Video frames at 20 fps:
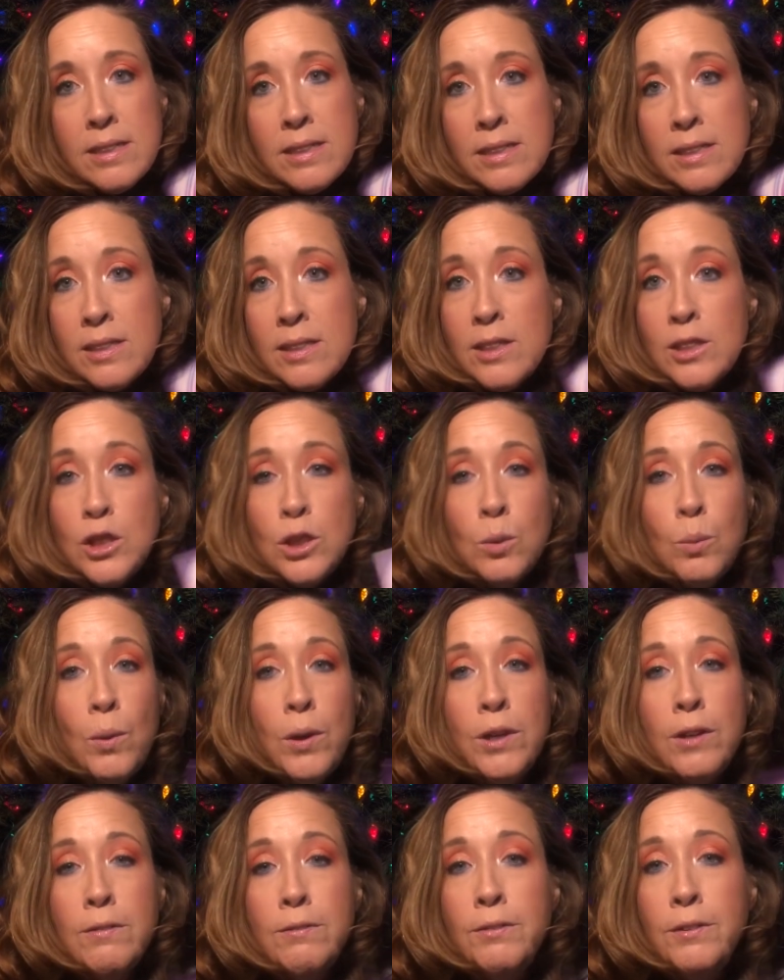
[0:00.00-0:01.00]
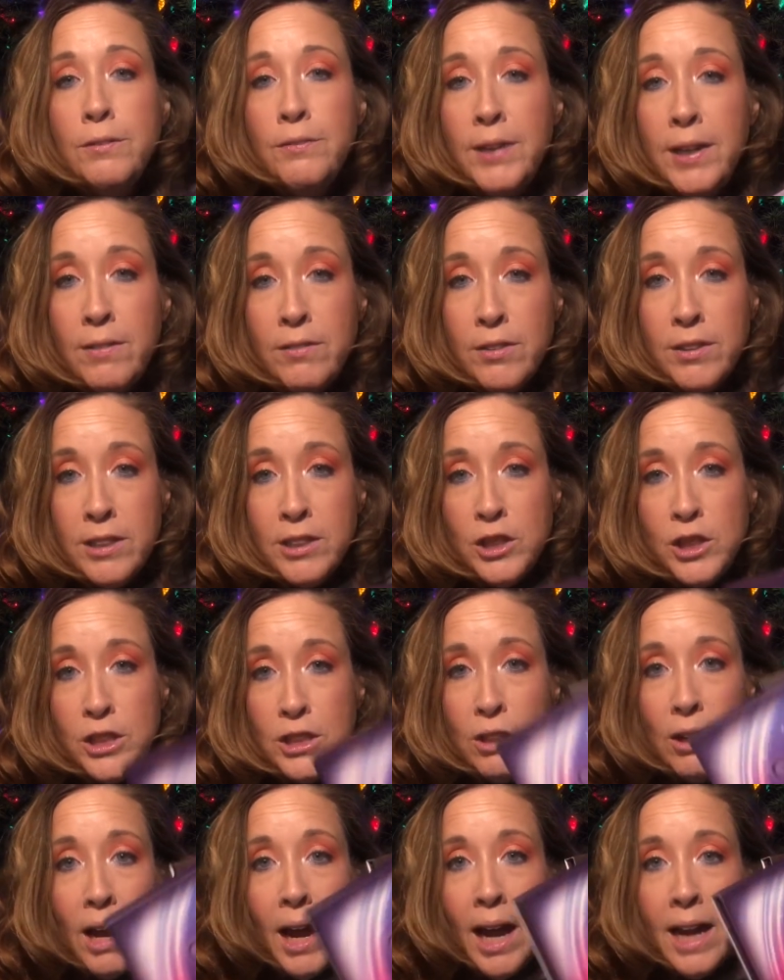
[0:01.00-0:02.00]
such a wonderful favor this
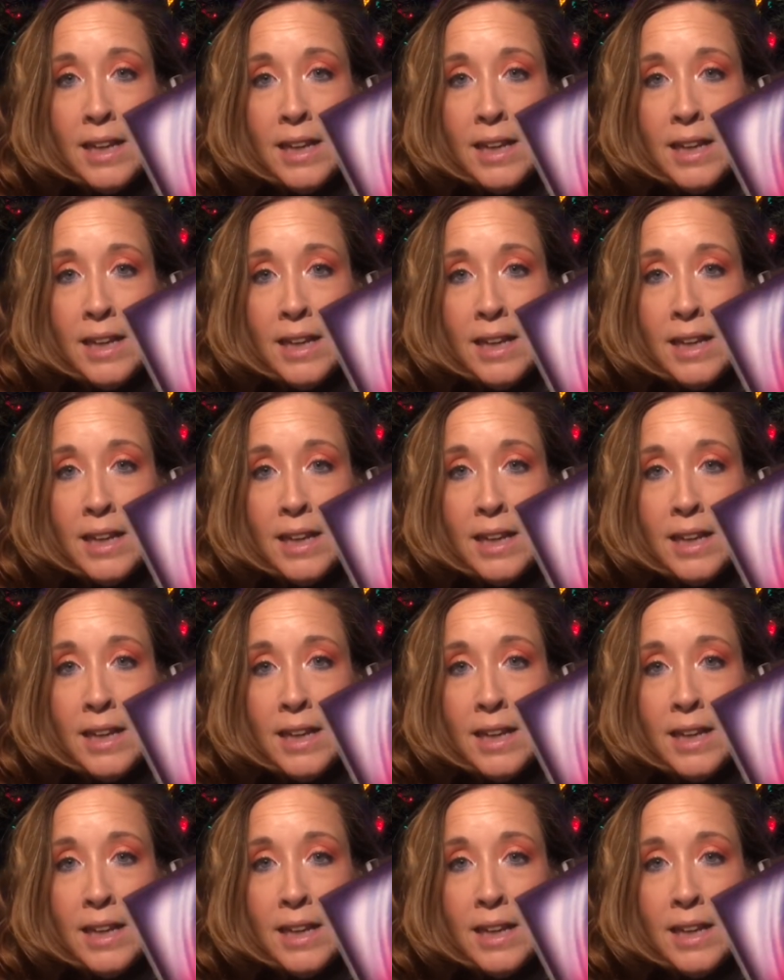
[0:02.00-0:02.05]
year.